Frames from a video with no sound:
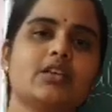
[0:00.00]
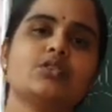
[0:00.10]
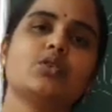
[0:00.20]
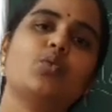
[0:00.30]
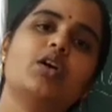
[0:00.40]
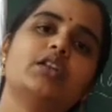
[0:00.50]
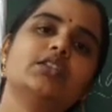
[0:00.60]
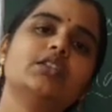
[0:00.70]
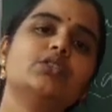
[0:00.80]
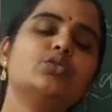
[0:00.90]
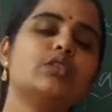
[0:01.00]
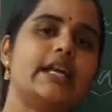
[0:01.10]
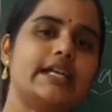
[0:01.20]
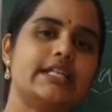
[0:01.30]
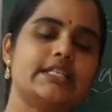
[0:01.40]
So what are the two
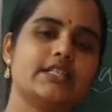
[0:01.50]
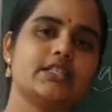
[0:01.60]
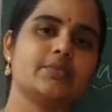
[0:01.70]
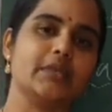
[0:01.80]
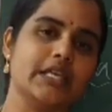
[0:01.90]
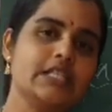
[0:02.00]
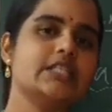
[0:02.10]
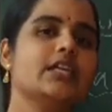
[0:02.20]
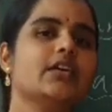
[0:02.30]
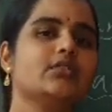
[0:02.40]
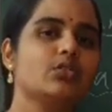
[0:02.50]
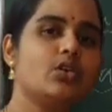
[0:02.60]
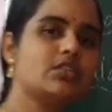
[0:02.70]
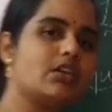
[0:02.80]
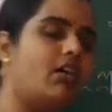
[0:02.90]
conditions? Means
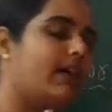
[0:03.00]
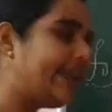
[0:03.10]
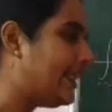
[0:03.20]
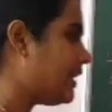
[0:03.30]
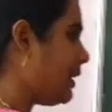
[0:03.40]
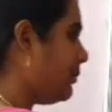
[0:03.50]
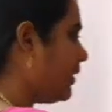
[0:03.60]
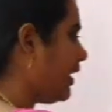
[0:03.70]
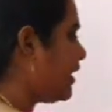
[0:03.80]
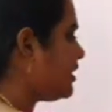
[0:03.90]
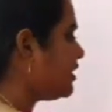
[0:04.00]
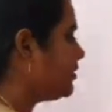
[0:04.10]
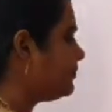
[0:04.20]
those are nothing but